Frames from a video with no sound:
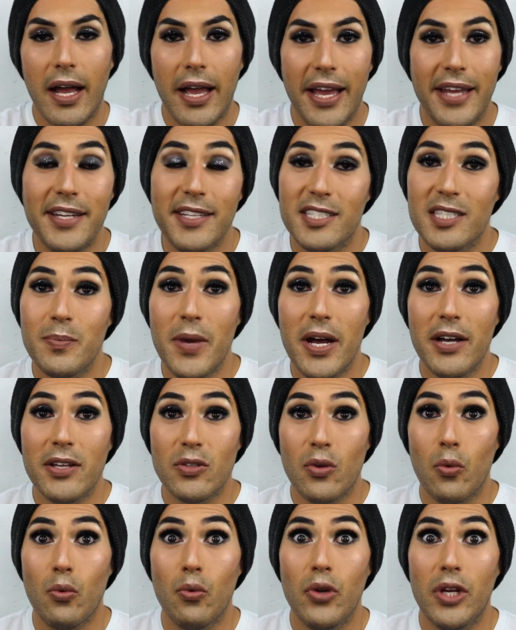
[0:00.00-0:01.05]
And it
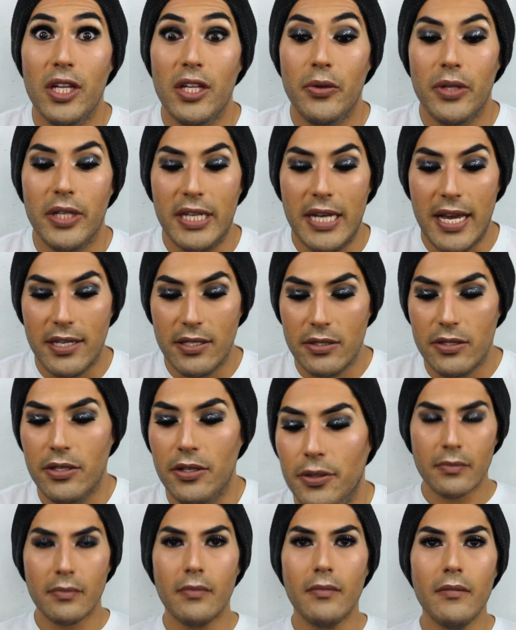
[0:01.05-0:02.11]
smells really, really nice
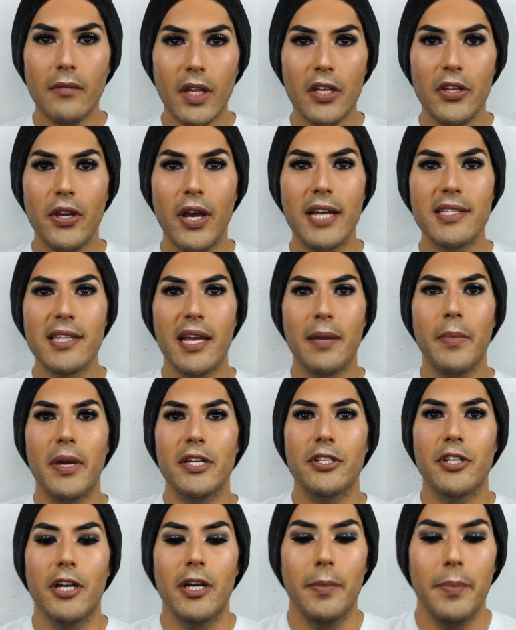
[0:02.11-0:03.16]
too. You guys like my
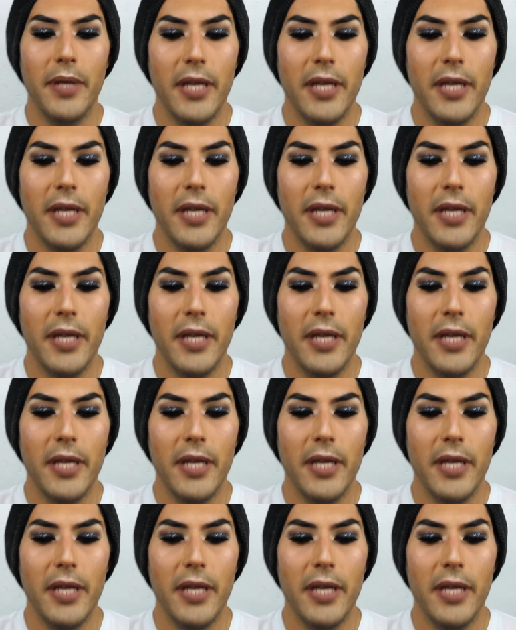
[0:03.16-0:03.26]
shirt,